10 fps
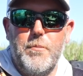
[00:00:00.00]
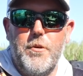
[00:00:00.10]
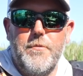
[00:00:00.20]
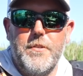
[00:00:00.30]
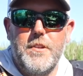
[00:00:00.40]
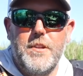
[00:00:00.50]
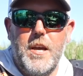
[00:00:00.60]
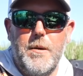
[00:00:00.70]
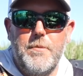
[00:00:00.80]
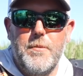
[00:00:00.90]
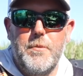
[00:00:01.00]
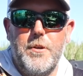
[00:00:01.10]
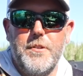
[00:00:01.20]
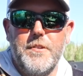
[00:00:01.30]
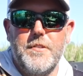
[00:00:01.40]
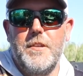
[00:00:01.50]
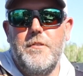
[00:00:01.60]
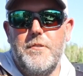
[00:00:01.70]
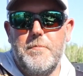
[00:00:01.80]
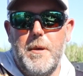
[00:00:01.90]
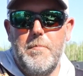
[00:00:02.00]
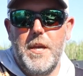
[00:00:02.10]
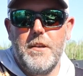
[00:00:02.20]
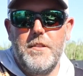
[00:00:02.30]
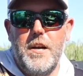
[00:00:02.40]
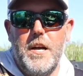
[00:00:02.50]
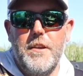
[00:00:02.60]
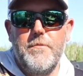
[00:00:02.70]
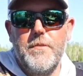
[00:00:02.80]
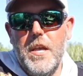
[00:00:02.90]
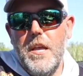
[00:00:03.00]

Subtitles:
over the top of the boulders, I'd use my Mega Live